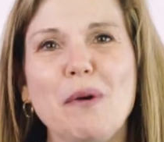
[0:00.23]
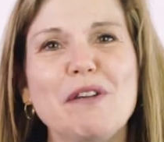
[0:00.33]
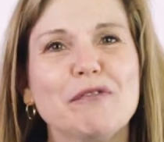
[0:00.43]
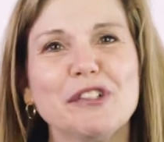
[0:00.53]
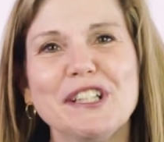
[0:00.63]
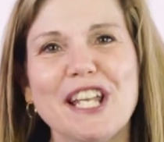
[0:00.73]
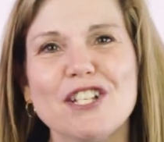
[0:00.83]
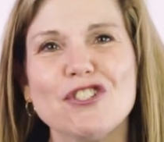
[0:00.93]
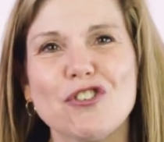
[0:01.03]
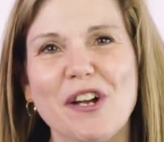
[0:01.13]
We have really
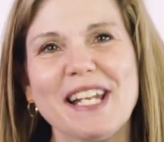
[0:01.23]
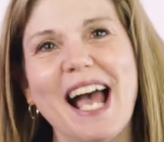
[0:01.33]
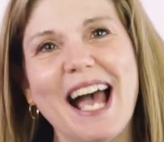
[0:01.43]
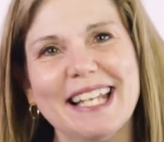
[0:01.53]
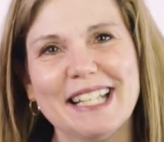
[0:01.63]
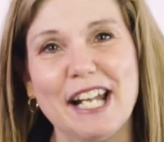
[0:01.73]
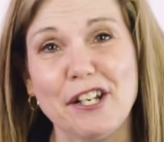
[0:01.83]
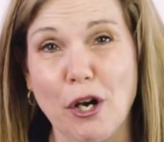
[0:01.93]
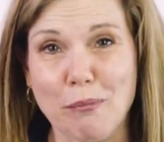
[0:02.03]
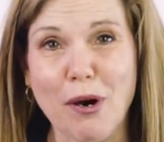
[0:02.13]
enjoyed
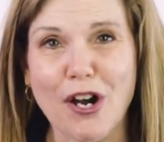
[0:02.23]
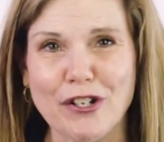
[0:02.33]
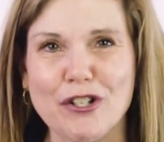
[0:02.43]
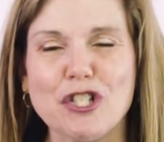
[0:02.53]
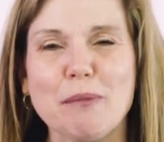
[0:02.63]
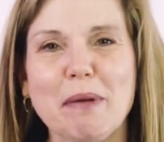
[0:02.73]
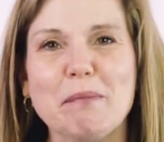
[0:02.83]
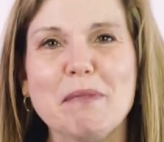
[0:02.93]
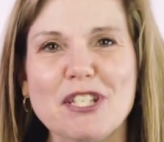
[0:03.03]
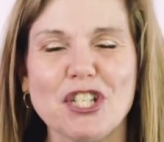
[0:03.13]
highlighting our partnership
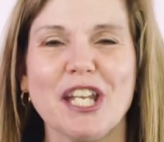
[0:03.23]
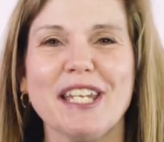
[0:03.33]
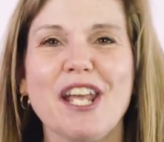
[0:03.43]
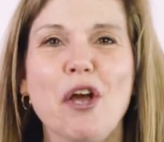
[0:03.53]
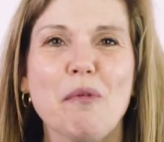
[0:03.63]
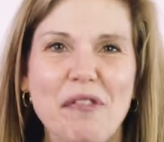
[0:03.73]
and mission